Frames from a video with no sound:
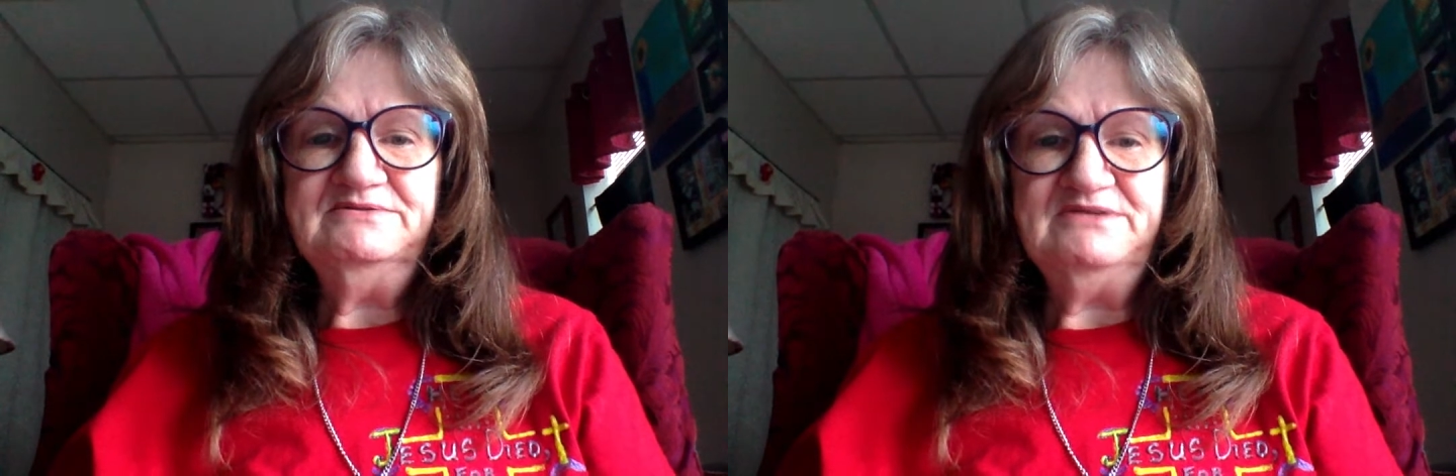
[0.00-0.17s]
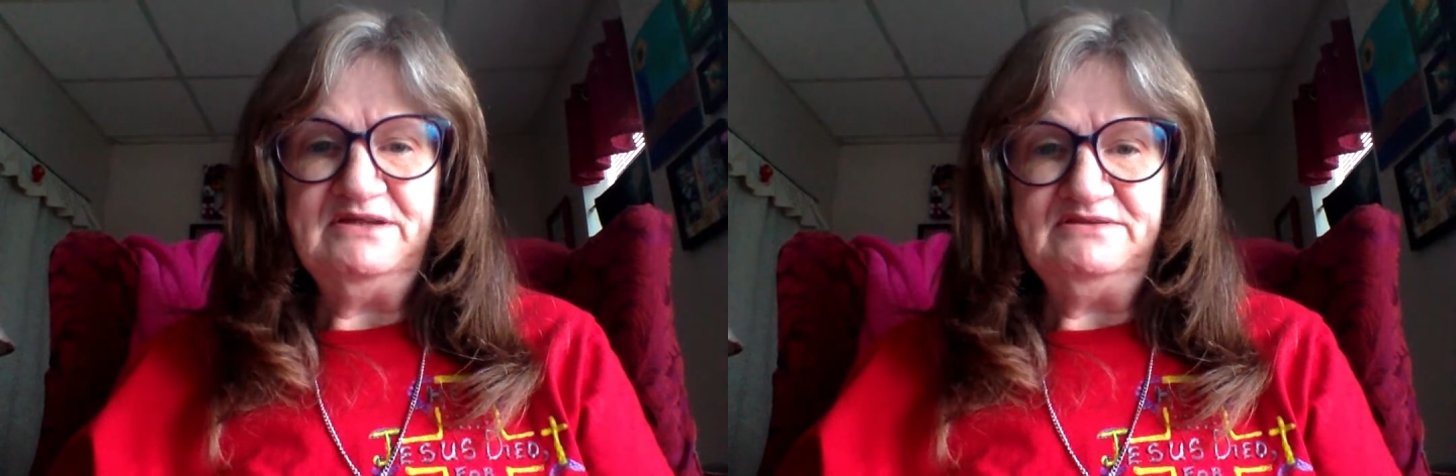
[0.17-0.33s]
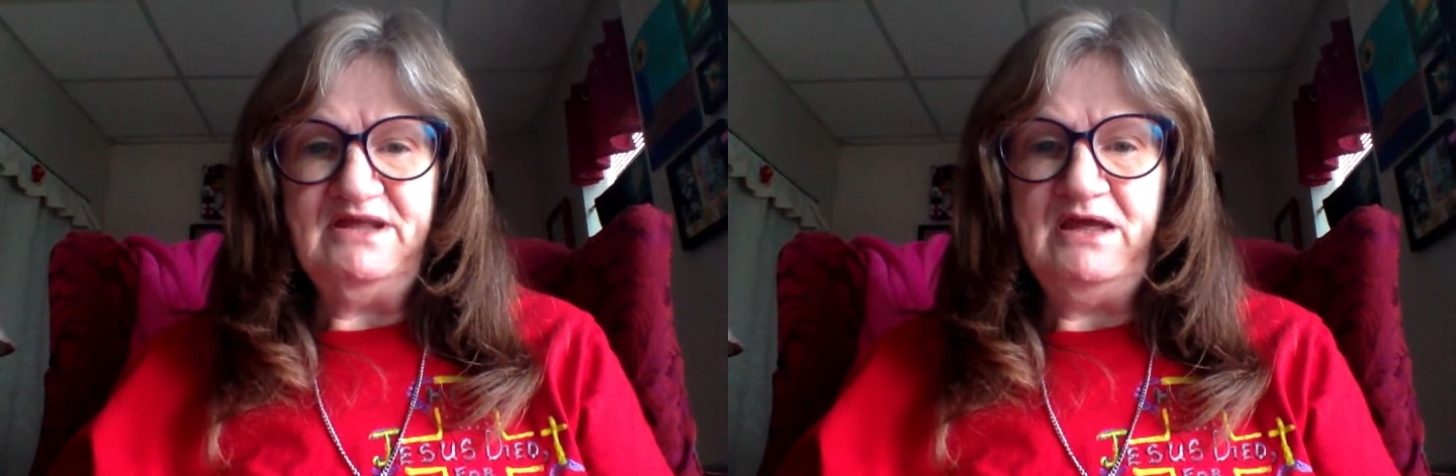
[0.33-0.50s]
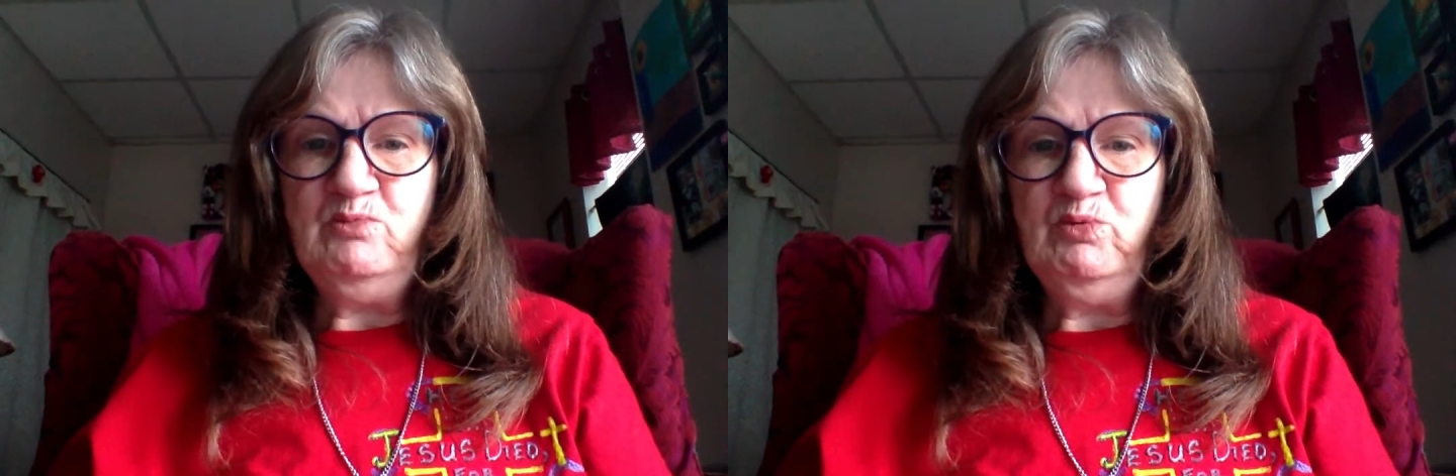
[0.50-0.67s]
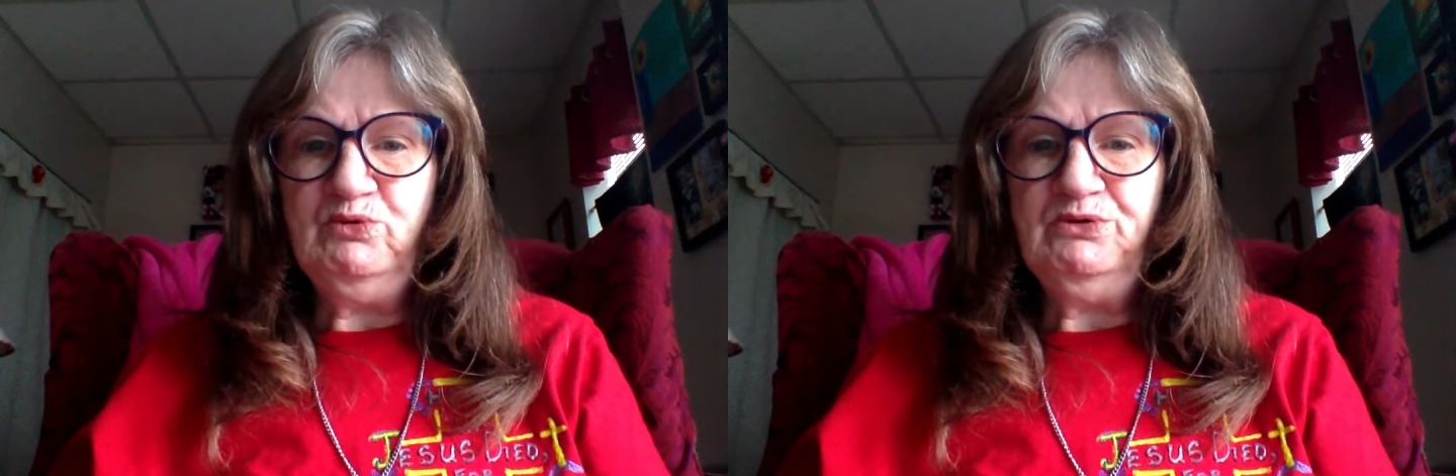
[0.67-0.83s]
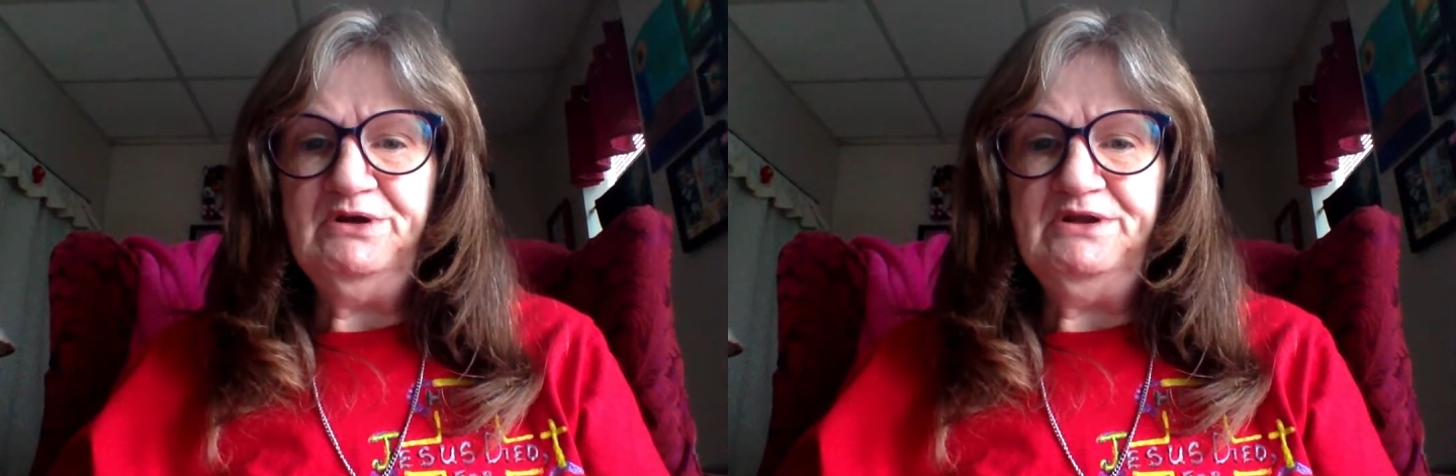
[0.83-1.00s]
that they
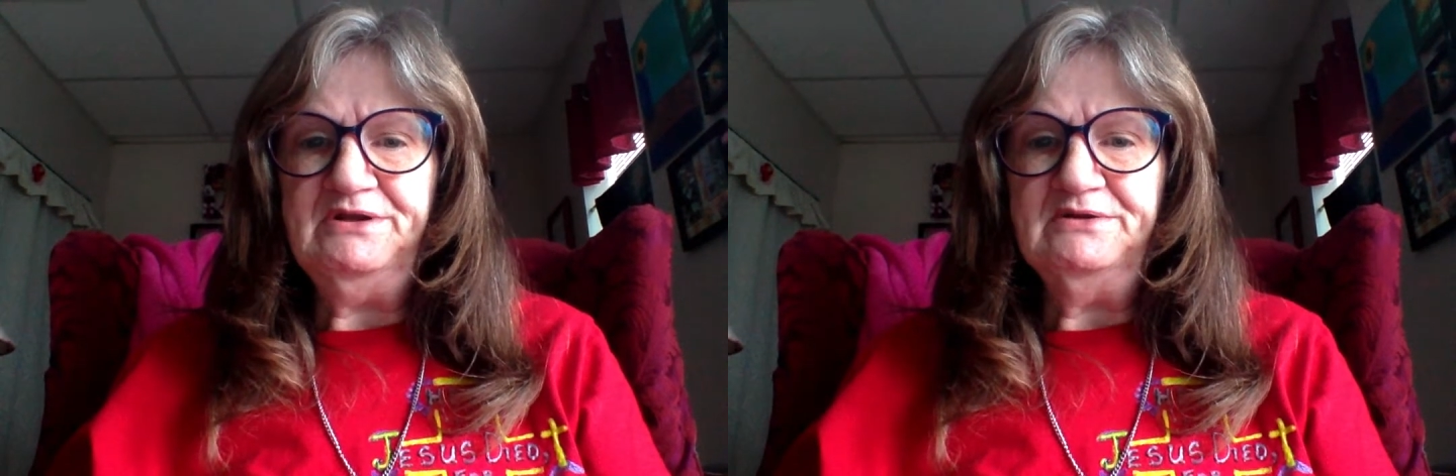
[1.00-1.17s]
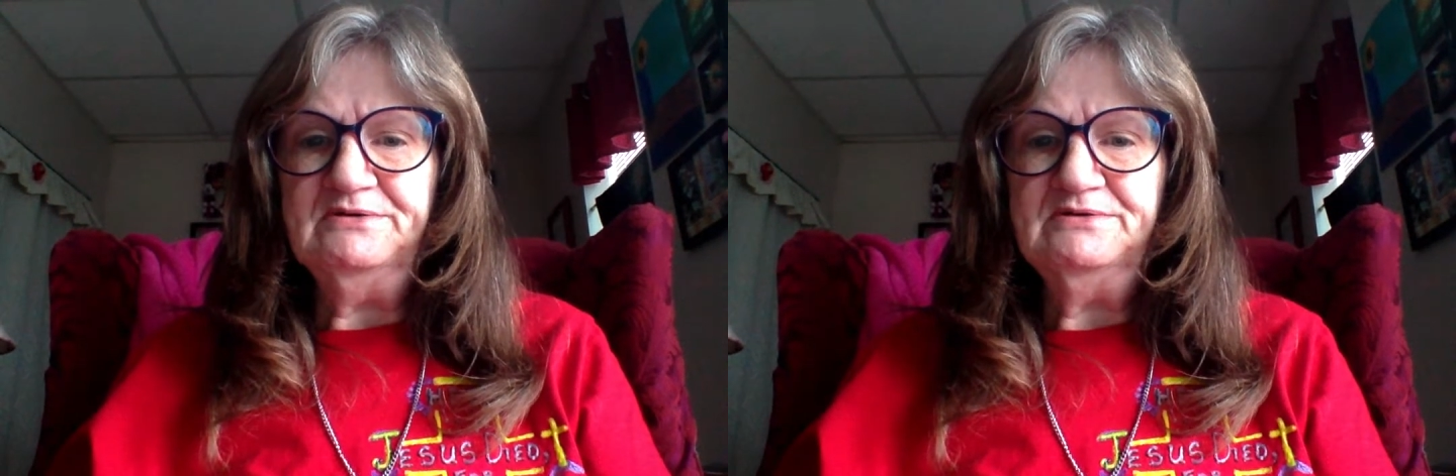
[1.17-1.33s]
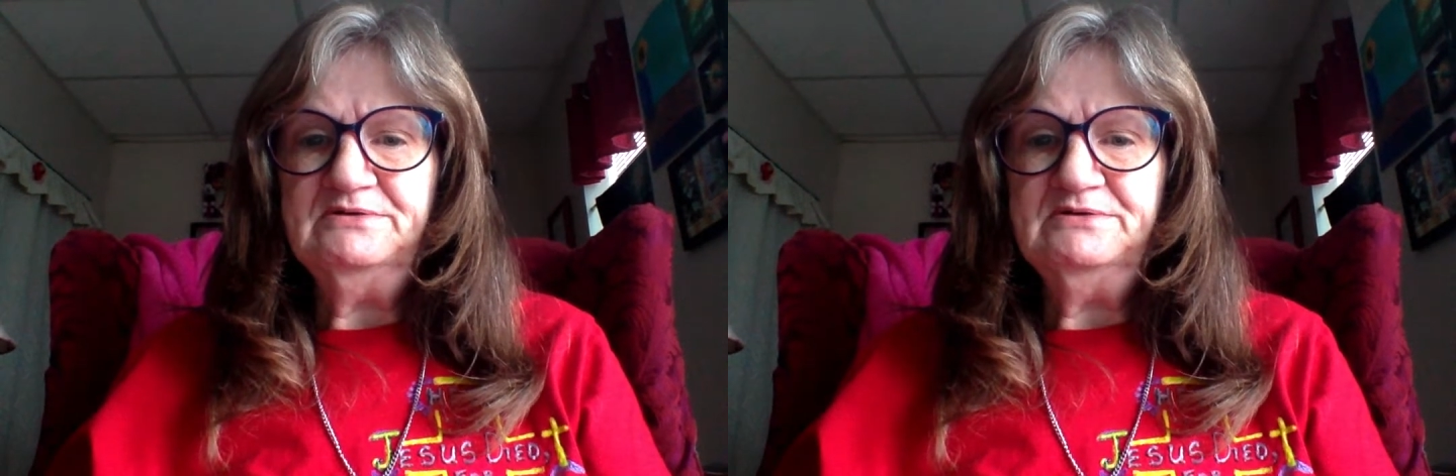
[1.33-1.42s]
would,